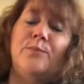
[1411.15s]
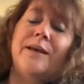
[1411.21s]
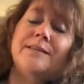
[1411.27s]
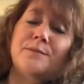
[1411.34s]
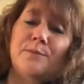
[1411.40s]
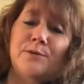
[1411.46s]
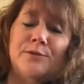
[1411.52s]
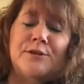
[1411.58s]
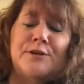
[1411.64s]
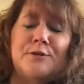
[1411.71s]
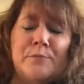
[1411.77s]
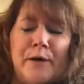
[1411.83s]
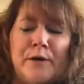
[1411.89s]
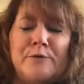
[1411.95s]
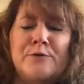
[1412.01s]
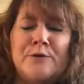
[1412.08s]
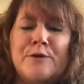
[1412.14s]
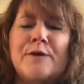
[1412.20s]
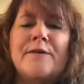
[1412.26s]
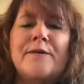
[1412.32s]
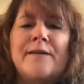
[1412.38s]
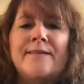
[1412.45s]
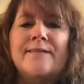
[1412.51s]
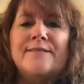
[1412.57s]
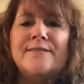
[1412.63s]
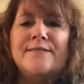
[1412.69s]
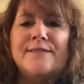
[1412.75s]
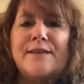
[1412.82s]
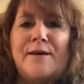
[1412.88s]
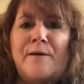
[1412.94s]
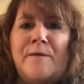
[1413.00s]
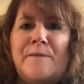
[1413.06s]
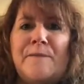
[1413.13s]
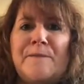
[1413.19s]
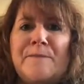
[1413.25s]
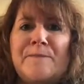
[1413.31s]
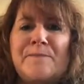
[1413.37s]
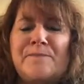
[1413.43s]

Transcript: as a military spouse. So